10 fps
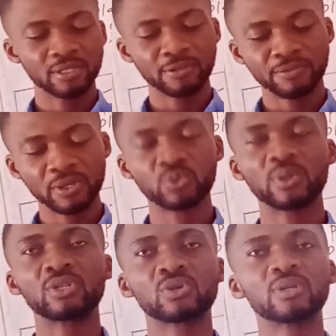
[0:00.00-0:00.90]
The first
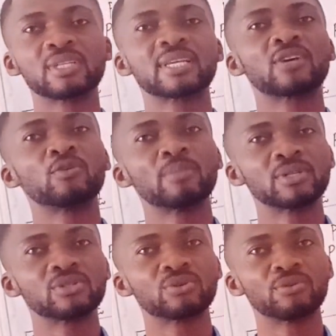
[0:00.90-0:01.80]
one is called the
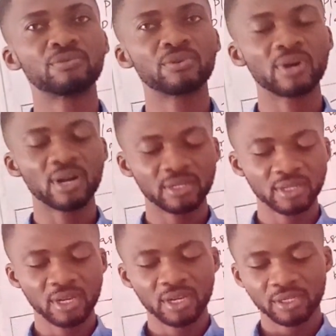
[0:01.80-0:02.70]
Saccomystigophora.
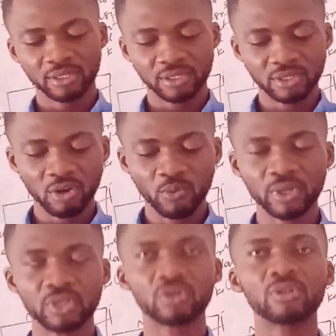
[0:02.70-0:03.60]
The second
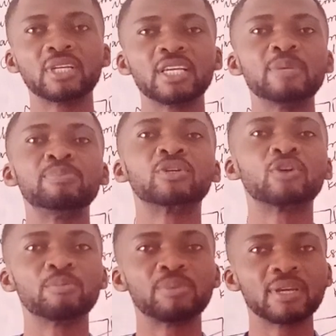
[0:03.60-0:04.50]
one is called the
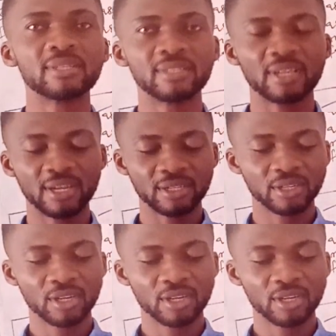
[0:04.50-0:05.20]
Epicomplesia.